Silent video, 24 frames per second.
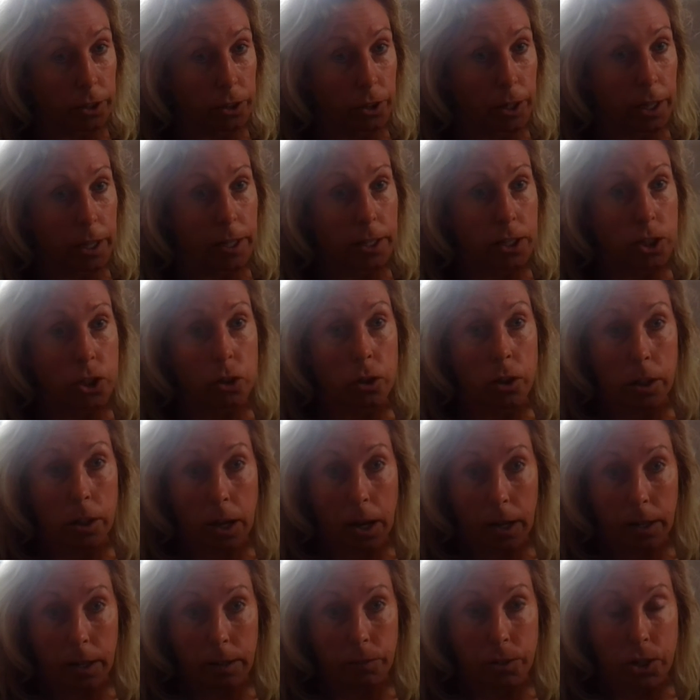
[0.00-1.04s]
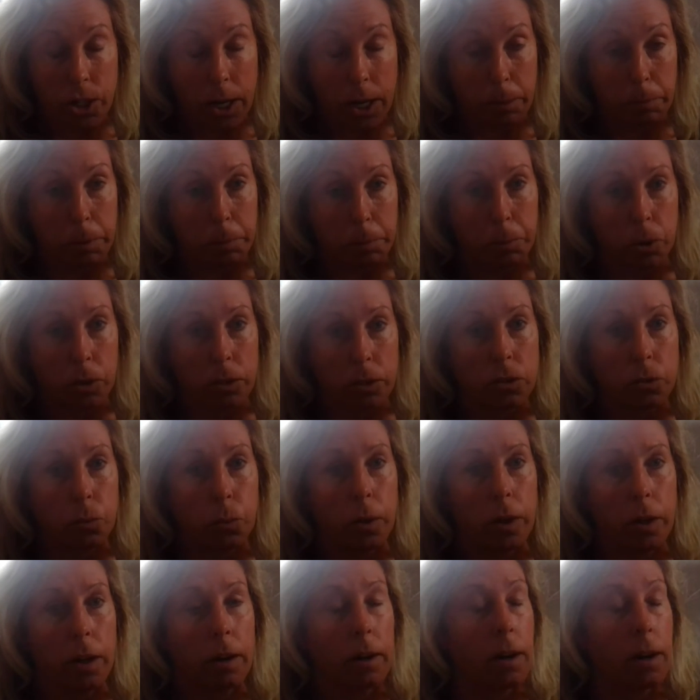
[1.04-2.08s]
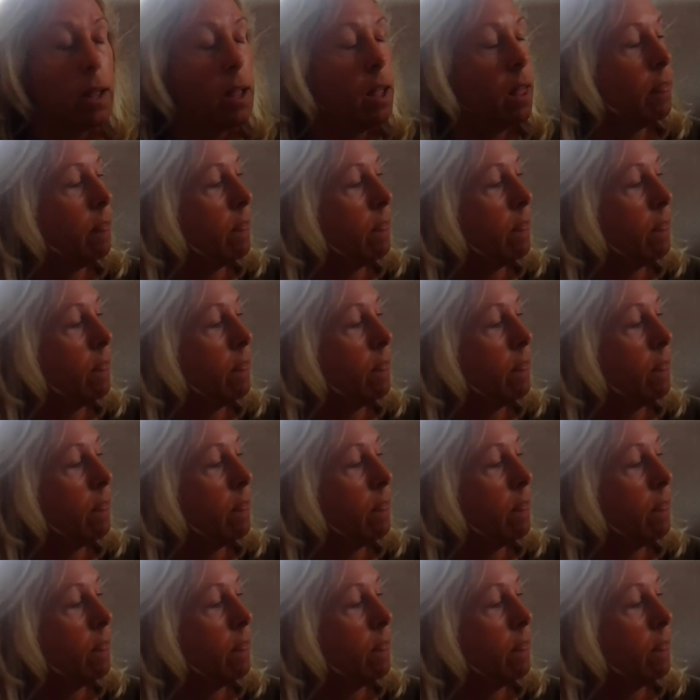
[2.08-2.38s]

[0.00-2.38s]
You're getting to the kind of chapter books where